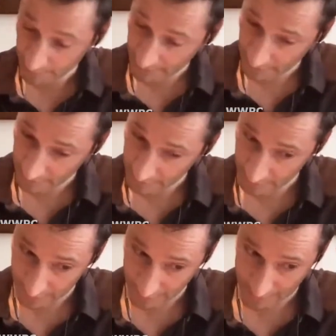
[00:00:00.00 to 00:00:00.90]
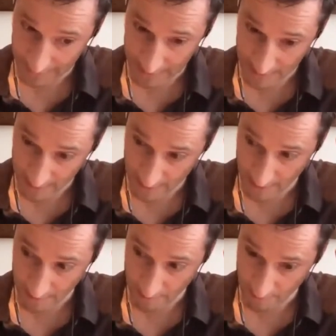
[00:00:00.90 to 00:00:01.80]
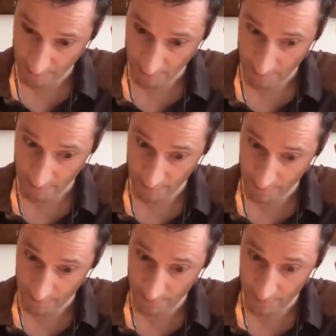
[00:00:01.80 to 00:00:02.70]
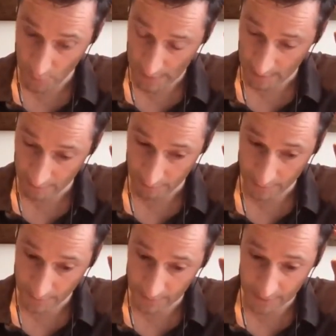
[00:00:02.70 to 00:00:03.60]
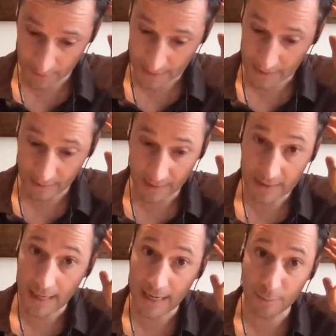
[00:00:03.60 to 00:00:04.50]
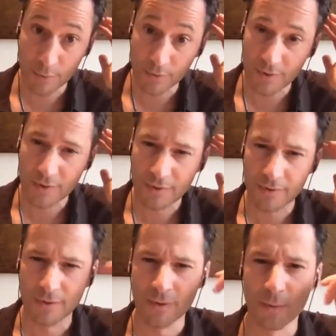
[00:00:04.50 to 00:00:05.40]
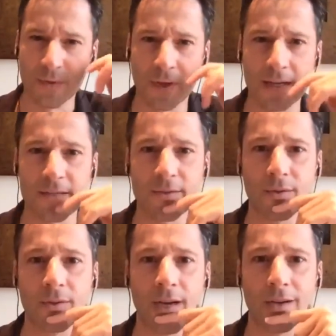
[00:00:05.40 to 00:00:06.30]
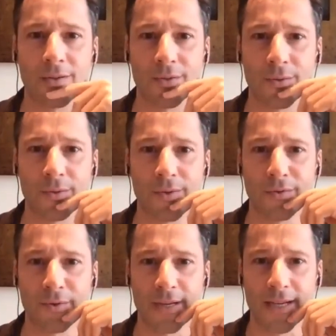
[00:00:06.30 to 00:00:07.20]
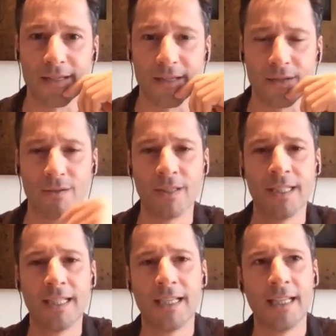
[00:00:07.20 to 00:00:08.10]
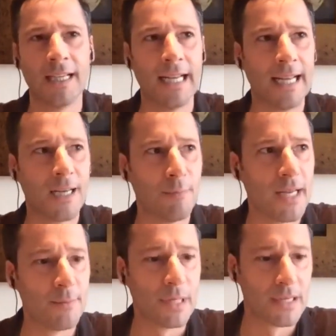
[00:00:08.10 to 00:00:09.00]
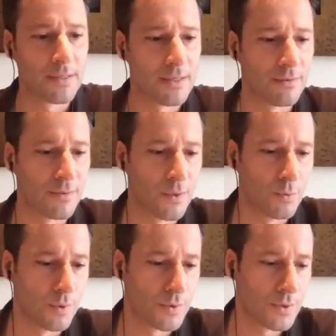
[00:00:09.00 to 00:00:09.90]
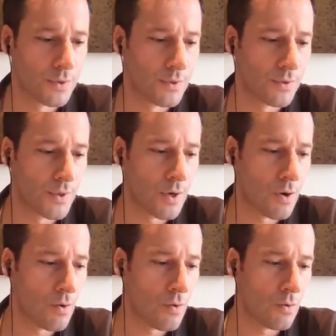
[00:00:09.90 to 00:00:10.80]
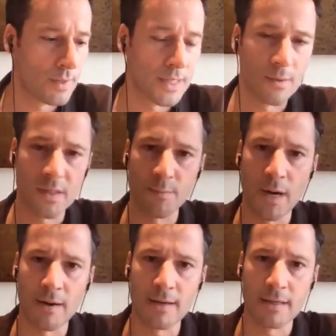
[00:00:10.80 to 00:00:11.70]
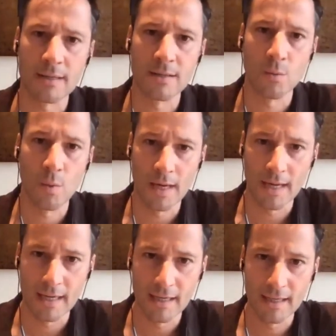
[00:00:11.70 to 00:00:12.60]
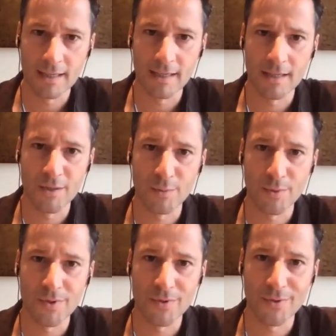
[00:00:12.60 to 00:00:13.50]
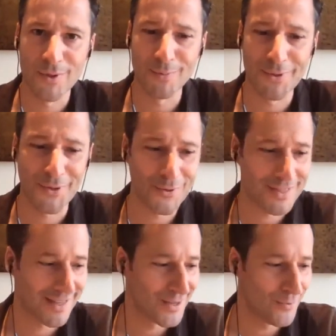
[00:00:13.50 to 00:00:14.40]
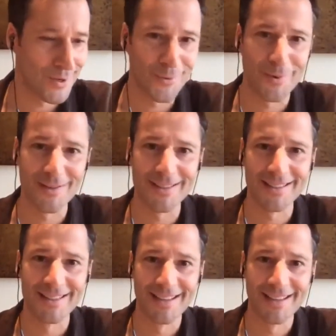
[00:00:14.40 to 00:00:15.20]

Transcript: because, well, there is no such a thing as a handbook with regards to how to go for an ICO. And many because if you want to go the transparent way and you want to come across like a well-rounded